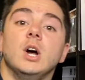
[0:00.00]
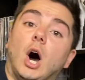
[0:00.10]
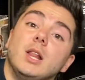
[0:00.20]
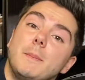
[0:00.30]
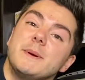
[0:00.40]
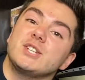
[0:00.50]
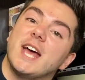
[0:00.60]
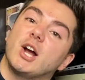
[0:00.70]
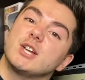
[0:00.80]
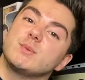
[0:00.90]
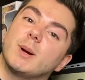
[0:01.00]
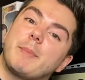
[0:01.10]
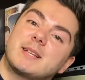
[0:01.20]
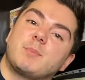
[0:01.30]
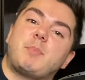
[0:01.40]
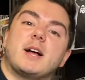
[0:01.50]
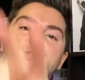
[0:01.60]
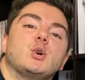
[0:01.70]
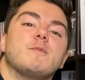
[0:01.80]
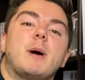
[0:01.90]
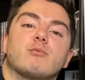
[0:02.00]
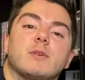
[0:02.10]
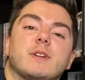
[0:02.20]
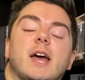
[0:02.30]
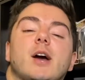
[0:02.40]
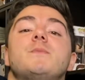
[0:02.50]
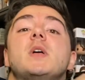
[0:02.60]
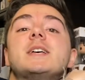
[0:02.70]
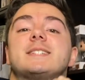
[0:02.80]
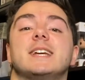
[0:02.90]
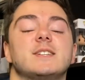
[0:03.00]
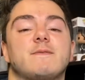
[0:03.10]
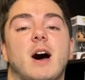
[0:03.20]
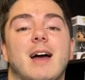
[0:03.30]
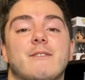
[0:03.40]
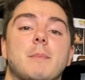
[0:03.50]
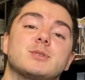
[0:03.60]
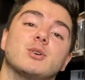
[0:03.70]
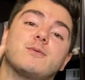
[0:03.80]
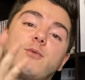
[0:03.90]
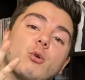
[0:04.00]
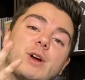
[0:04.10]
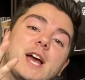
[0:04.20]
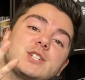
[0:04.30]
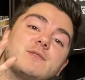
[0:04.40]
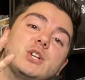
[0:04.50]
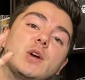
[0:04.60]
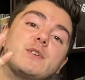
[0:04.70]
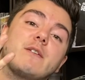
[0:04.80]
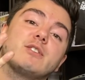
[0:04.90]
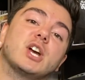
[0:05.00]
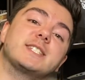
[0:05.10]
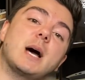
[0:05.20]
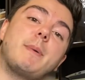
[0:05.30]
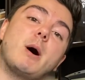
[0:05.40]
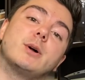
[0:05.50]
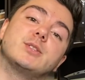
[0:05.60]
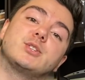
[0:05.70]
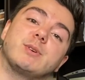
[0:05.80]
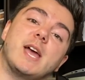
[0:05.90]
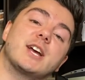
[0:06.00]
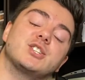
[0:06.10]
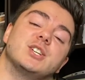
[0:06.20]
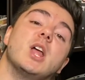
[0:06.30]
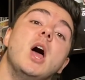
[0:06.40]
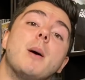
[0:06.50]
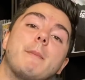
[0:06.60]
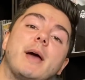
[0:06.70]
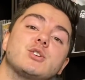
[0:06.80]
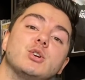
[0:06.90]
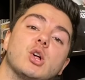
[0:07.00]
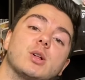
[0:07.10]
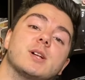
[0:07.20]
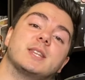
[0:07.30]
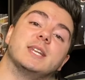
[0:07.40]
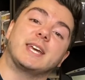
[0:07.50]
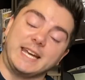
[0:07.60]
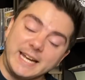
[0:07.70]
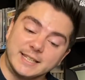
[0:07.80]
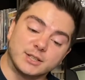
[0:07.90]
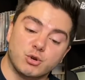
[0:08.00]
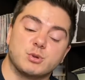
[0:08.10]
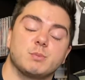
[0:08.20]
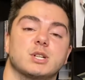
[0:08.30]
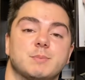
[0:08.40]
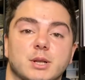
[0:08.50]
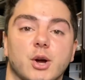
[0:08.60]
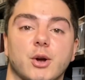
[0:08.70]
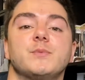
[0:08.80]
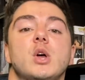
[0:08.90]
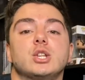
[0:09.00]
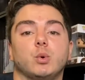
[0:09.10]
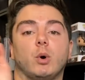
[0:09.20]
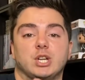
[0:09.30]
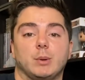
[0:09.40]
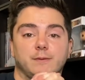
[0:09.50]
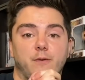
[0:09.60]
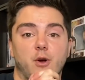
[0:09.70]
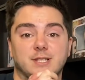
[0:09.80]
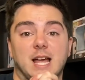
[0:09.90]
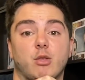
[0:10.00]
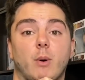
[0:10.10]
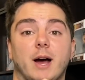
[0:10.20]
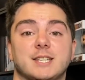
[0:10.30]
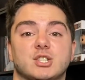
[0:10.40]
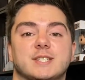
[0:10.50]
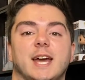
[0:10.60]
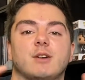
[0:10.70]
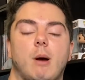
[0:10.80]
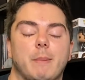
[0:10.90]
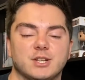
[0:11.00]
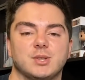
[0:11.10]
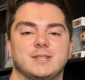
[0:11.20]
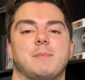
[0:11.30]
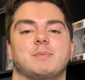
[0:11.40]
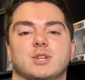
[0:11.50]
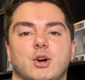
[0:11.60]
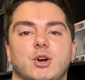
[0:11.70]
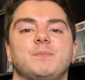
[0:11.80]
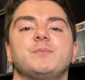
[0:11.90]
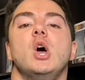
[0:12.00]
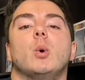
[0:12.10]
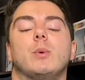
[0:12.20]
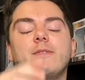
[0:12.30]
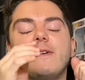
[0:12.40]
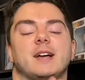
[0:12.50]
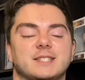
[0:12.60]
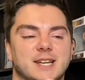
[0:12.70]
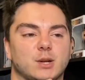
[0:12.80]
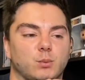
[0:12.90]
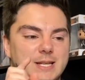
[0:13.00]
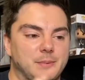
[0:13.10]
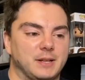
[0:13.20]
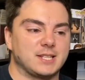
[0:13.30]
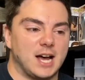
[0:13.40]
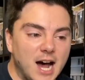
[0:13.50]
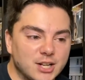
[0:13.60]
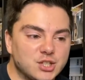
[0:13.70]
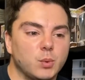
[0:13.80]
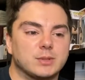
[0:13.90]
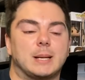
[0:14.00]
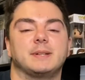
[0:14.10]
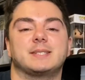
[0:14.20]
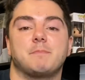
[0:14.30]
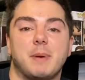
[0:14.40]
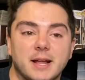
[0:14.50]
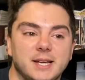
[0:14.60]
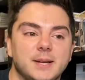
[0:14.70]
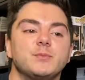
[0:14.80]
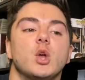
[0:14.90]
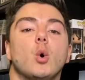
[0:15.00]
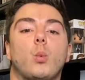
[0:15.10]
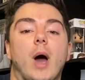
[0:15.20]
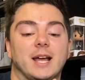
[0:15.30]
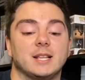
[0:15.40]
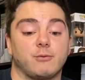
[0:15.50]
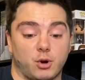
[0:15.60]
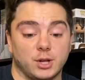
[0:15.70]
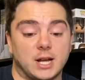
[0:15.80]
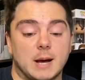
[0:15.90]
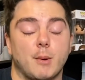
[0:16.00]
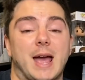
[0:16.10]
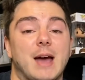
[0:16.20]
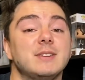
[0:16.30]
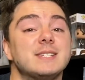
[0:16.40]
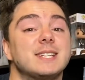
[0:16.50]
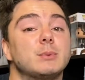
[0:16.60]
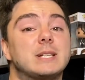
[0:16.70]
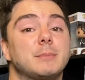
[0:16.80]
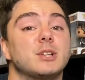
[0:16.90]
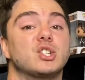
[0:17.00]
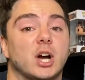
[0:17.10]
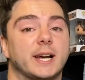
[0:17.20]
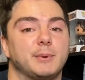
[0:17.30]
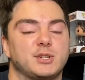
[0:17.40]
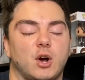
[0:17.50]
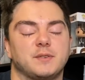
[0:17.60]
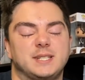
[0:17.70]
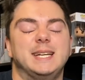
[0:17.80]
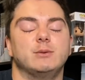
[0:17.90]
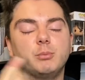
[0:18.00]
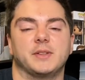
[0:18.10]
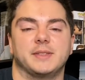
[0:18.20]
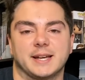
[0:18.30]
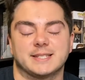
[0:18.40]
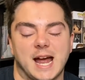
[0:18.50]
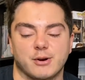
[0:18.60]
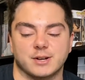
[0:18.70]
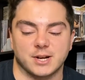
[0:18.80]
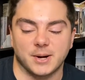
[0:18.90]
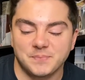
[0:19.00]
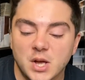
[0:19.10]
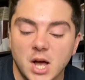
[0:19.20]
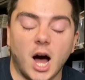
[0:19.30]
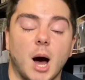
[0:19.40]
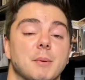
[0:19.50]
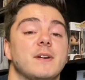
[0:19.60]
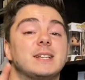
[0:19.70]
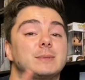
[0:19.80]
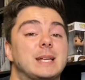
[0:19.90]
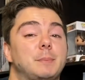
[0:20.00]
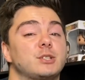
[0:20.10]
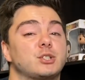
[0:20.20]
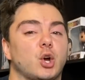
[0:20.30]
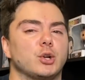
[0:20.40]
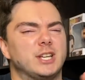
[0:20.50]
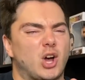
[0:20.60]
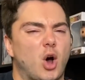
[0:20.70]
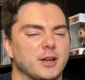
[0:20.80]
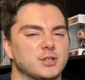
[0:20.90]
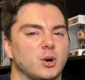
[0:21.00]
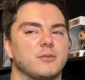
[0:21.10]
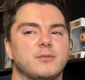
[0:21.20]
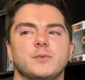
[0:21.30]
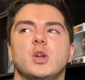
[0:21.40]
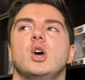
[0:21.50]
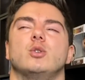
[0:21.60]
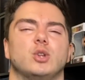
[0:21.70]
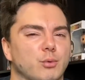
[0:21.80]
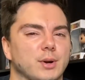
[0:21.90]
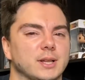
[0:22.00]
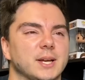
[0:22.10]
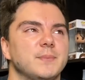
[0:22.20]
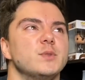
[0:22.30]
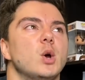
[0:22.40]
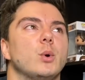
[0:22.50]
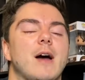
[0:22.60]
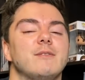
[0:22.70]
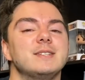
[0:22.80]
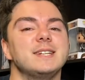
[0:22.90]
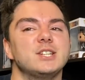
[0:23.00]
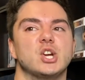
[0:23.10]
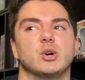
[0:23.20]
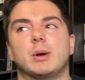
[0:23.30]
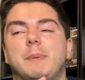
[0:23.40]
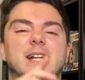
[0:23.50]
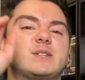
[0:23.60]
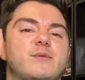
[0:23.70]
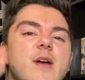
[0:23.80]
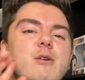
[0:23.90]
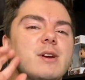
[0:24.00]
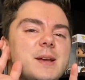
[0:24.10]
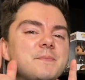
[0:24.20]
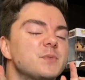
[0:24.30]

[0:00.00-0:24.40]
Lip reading: Oh my bitches, hey guys, welcome back to part 2 of my Riverdale Season 5 Episode 4 reaction video. If you haven't checked out part 1 of this reaction, make sure you go and click the link in the description box below to watch that one first. Otherwise, let's just get right back into this episode. We found out what's happening to Archie, what's happening to Betty and Veronica, but we haven't seen what's happened to Jughead, which obviously he will be the next character. We found out what's happening to Tony, kind of. Not really. We haven't seen Sherry, but it's very